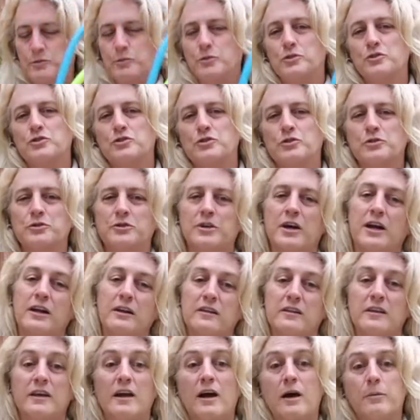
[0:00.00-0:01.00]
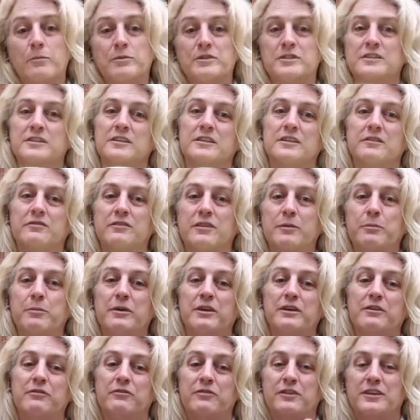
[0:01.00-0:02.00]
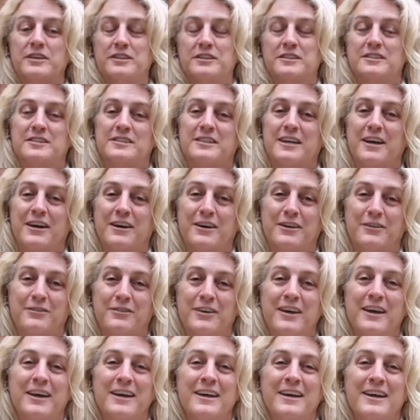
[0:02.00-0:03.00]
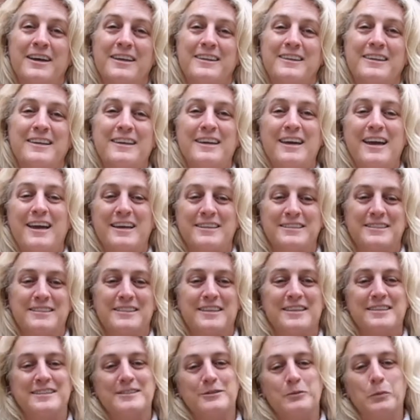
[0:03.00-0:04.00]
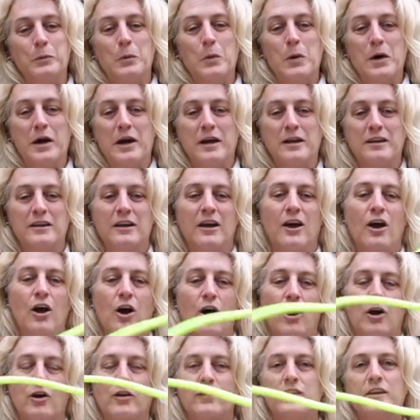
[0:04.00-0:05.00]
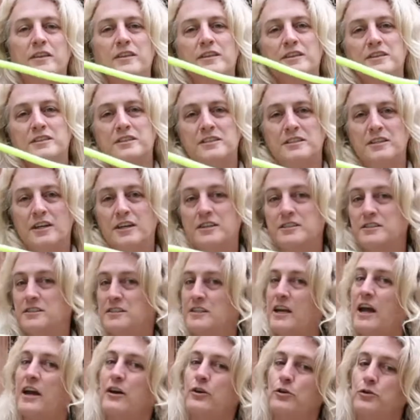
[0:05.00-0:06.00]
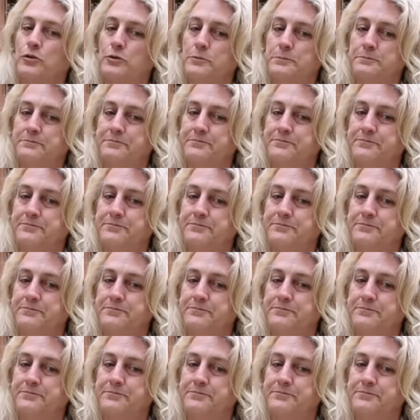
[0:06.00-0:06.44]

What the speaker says: which are kind of the opposite of the benefits of the SS1, are that this does dangle.